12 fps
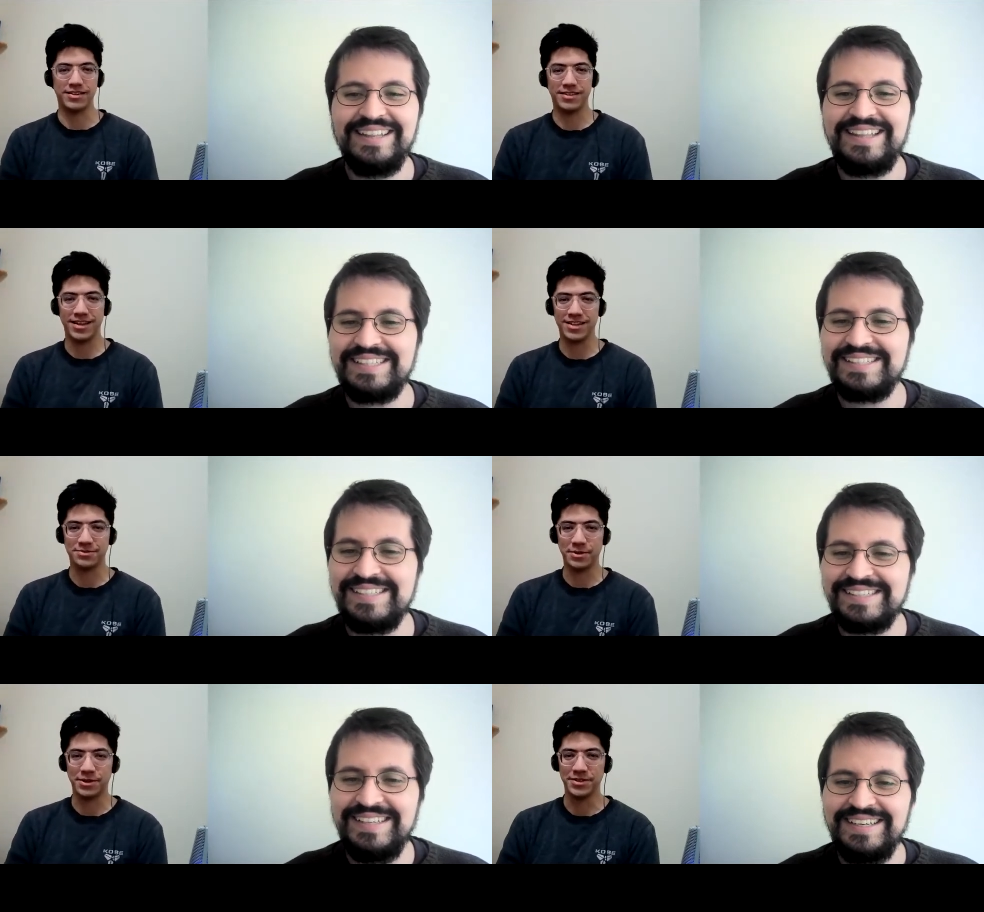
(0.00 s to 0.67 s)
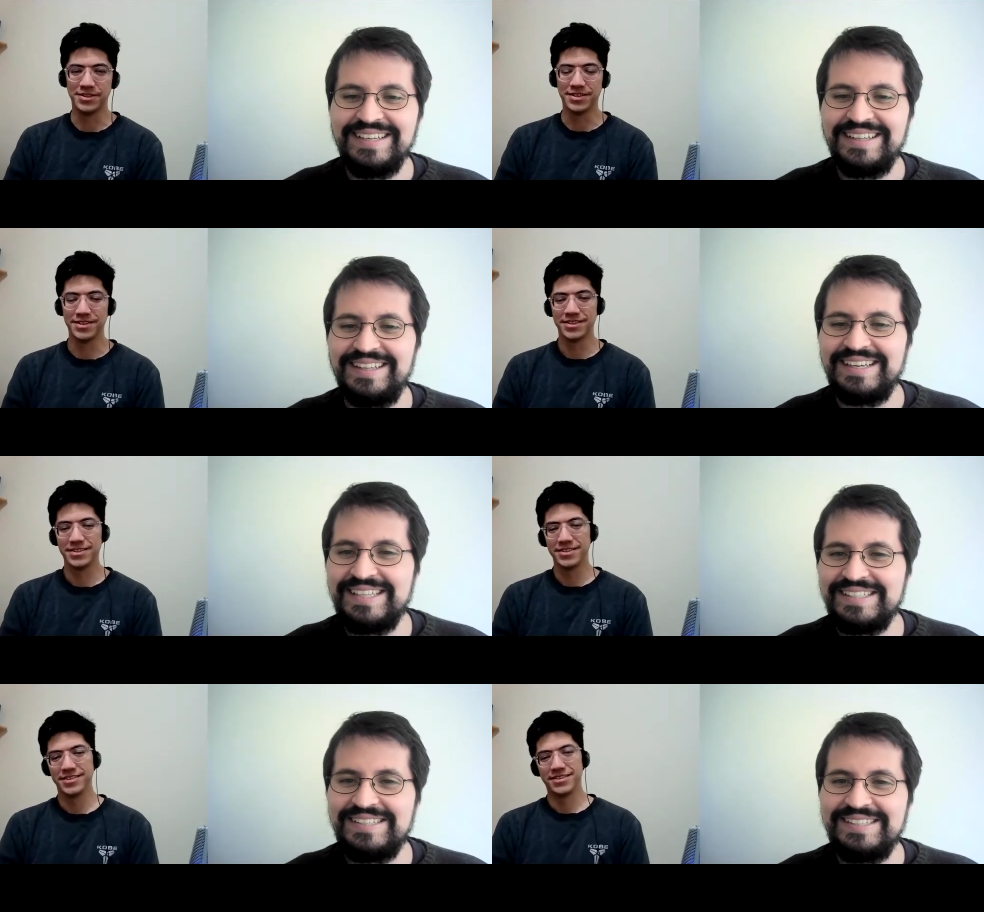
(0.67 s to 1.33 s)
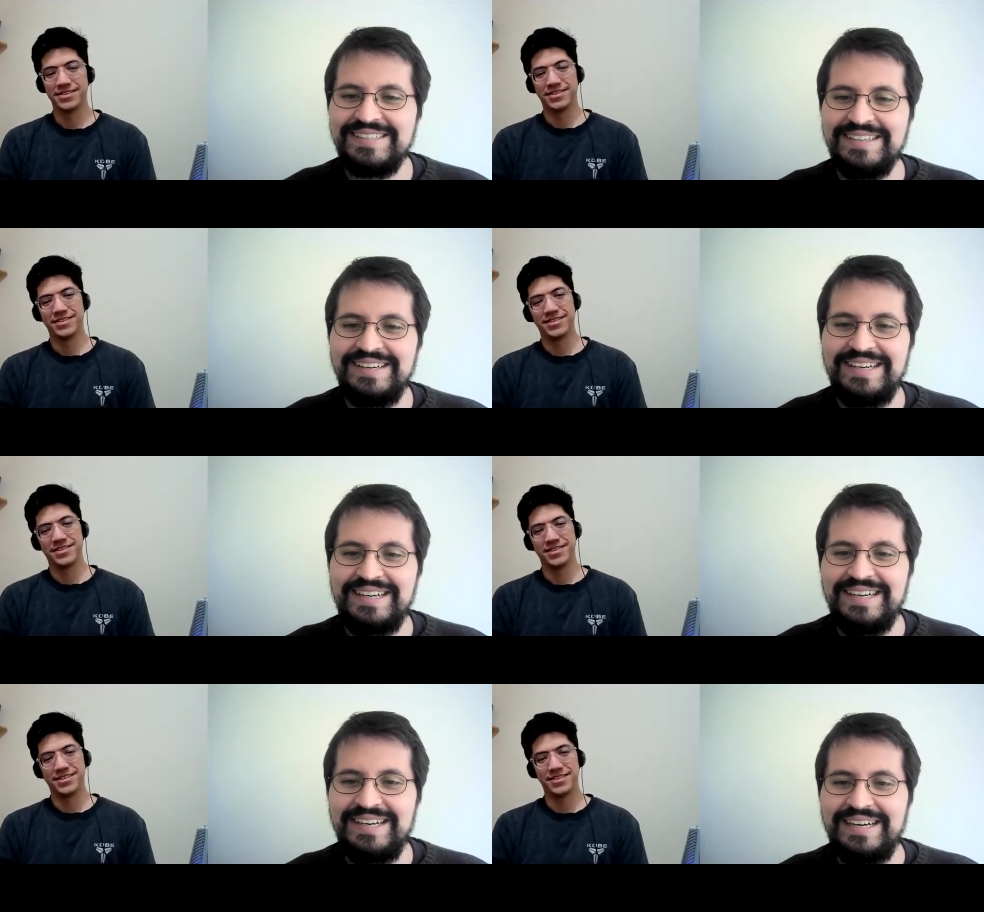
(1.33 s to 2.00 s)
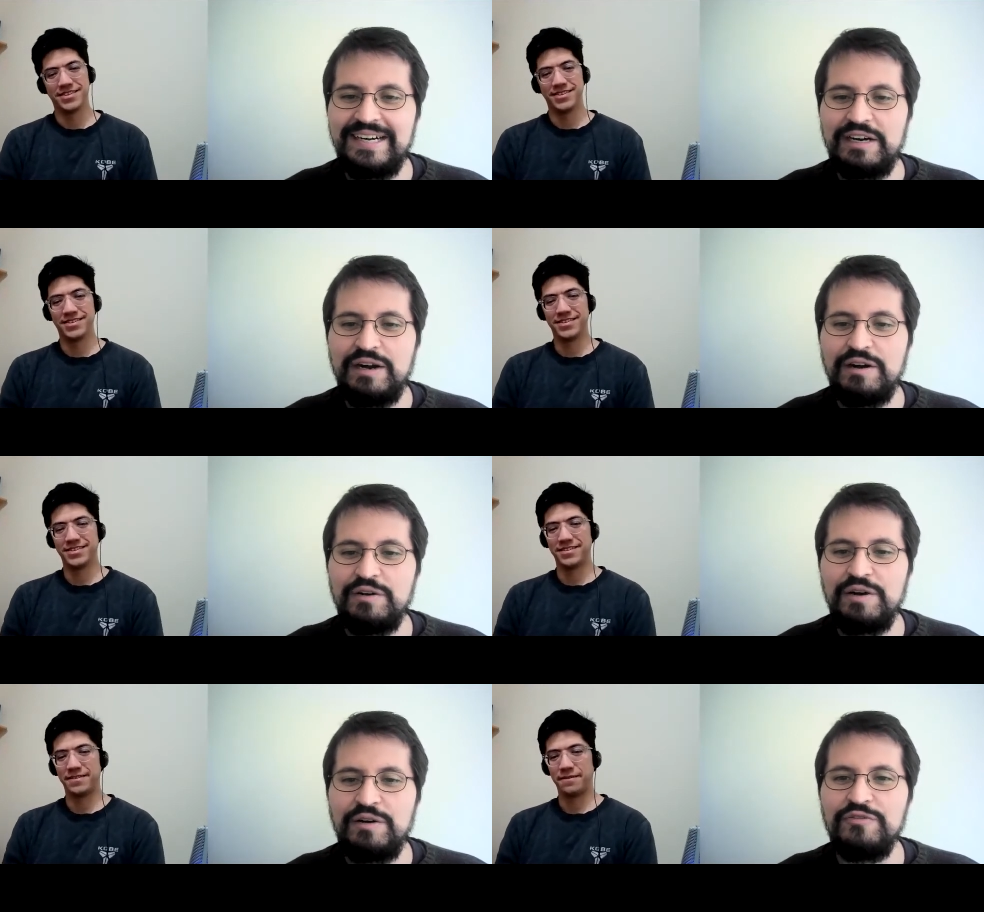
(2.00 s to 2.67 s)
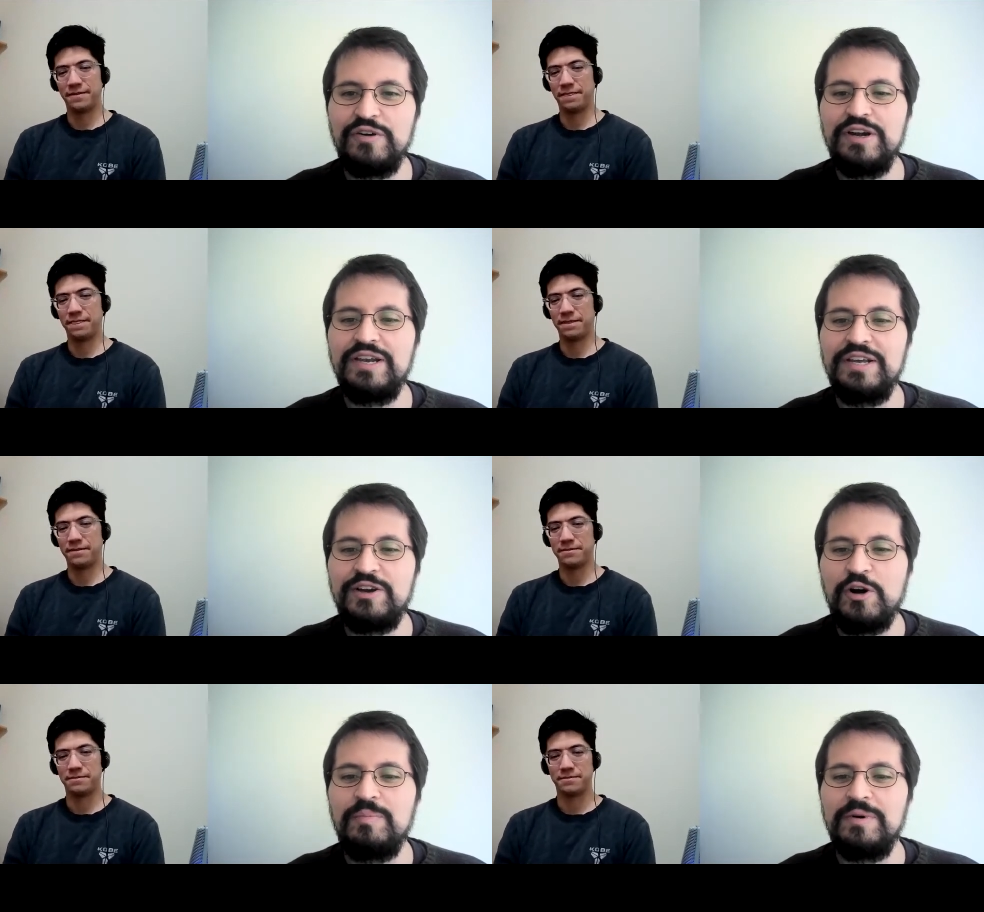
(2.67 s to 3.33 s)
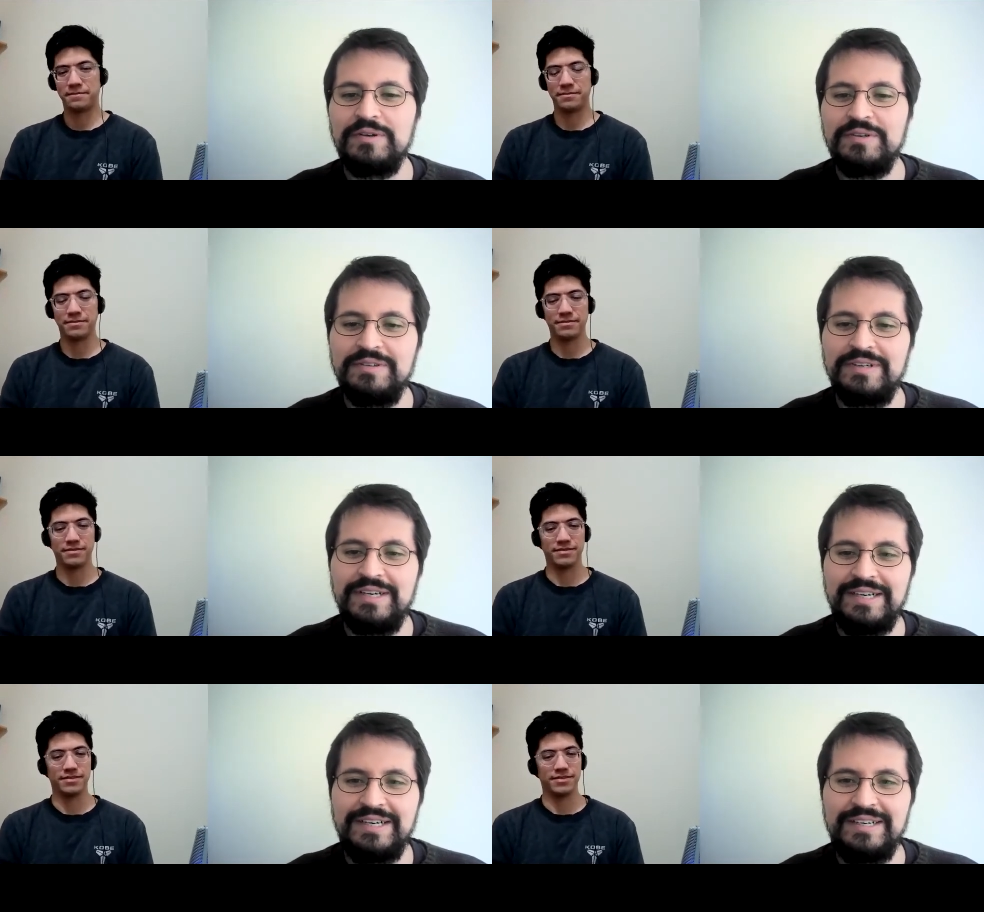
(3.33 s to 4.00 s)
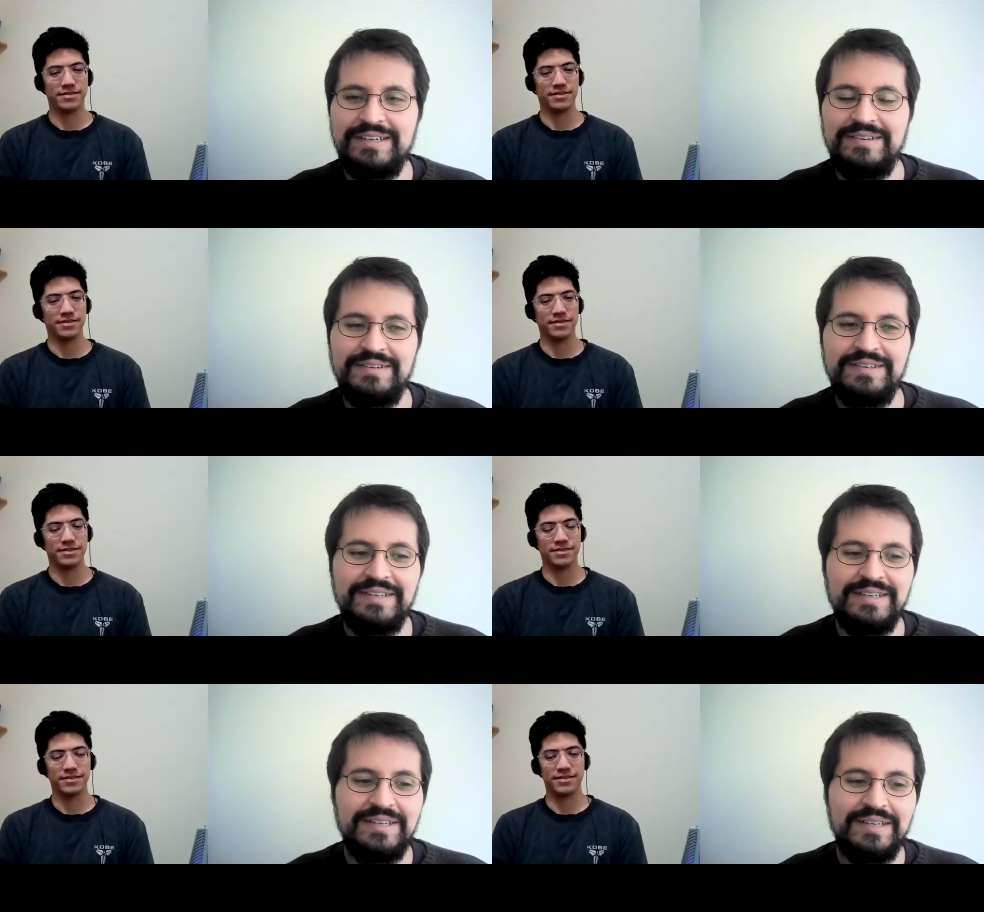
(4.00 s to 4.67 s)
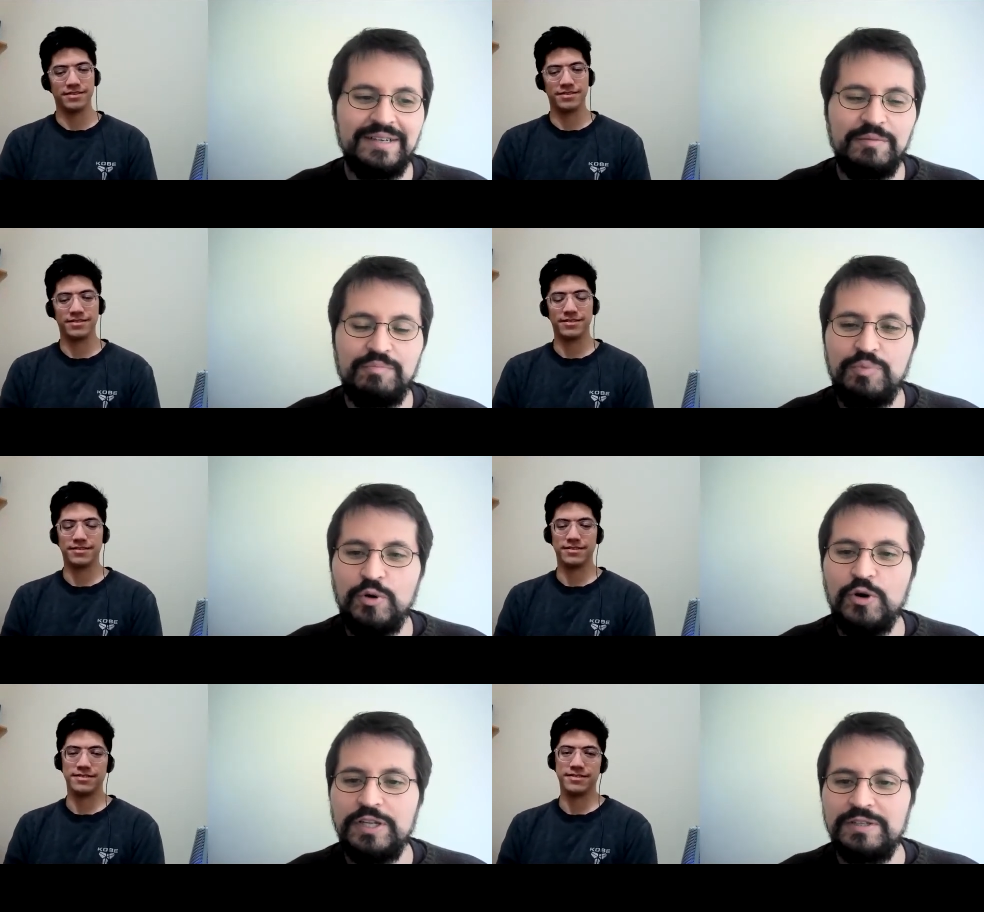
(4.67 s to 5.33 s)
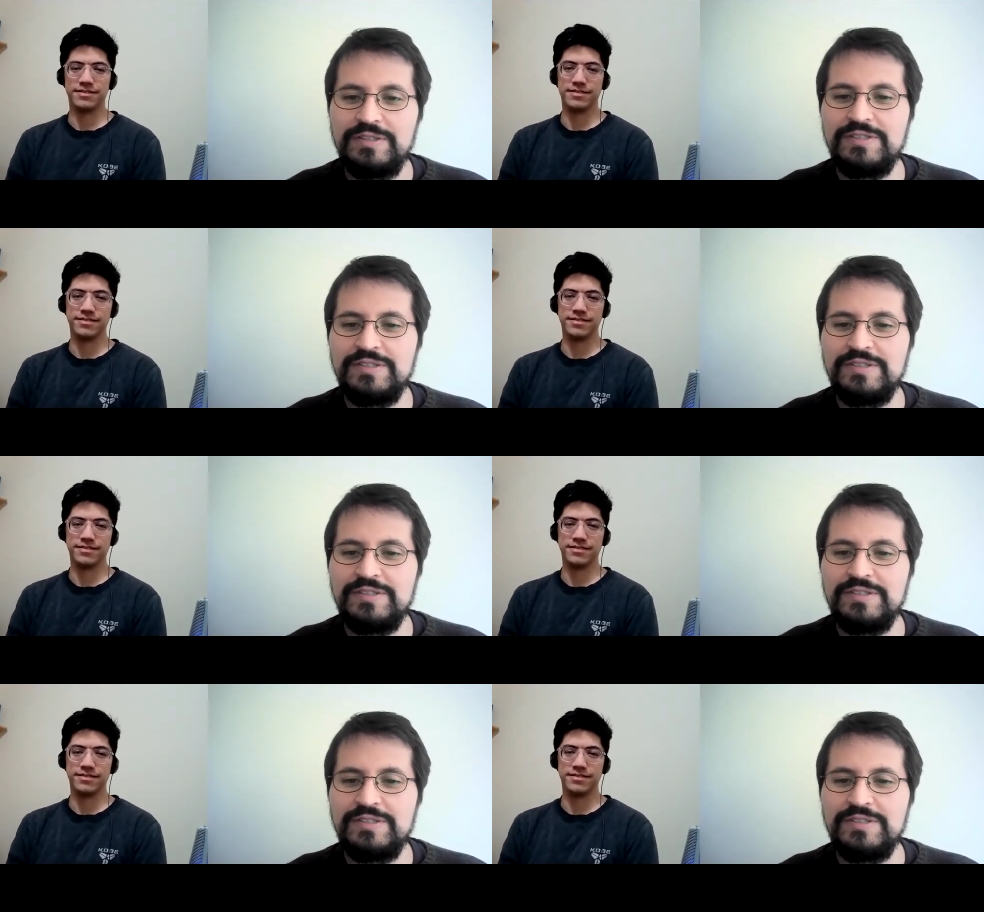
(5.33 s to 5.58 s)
Speaker 1: that that's, as well. That's uh, a, a, fairly common uh, point